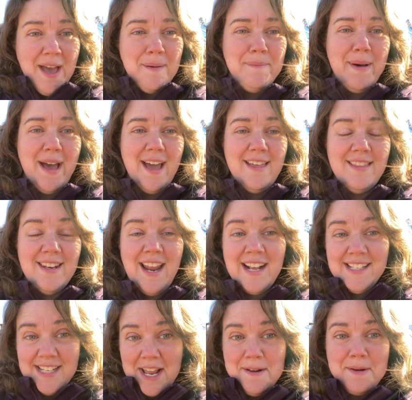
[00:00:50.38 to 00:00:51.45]
But the
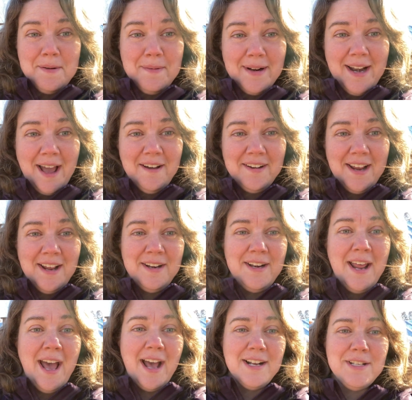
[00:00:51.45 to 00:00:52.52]
next day we went out and
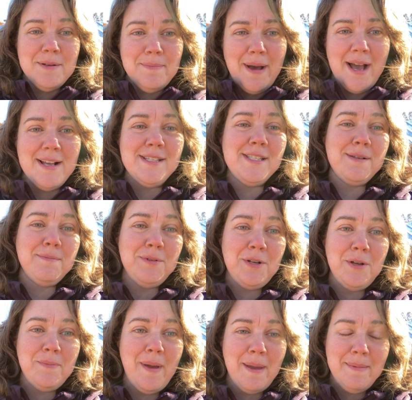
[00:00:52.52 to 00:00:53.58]
had to buy some
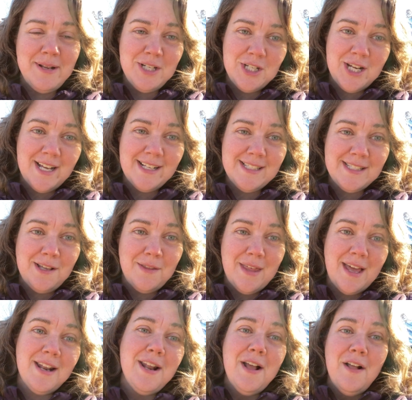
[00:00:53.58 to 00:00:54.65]
new baby chicks so
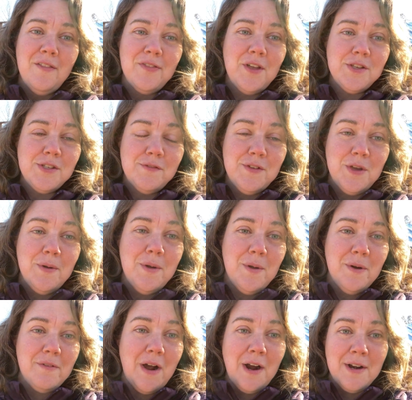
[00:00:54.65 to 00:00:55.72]
that those of you who
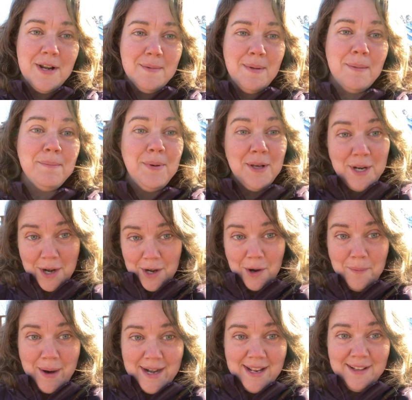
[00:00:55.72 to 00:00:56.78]
have already been put on
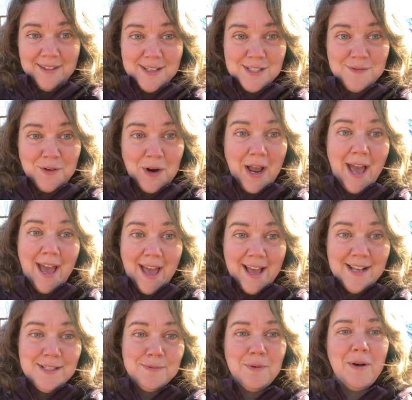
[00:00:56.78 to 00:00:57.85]
our waiting list for
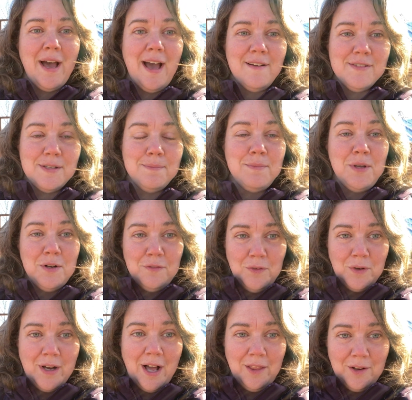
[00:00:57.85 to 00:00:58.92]
eggs will have some
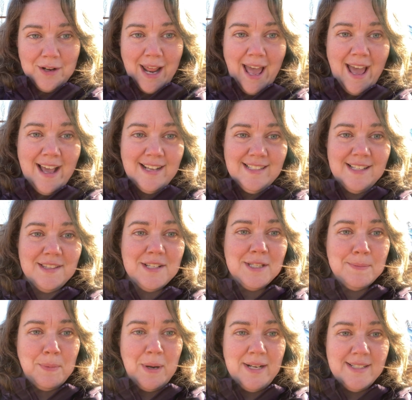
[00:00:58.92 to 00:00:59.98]
beautiful colored eggs in the
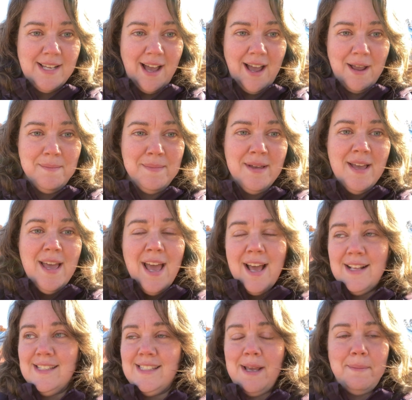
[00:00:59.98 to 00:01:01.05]
springtime
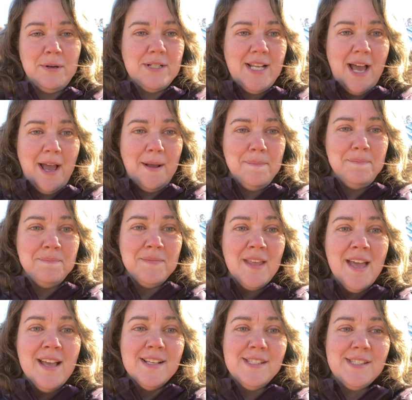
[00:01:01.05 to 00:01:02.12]
and summertime.
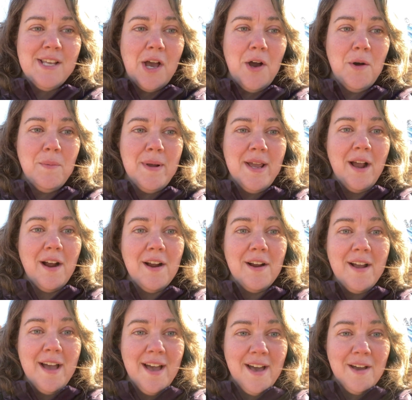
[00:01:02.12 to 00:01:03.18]
So we
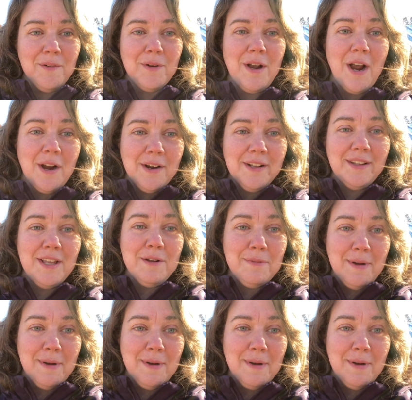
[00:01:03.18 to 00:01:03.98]
are currently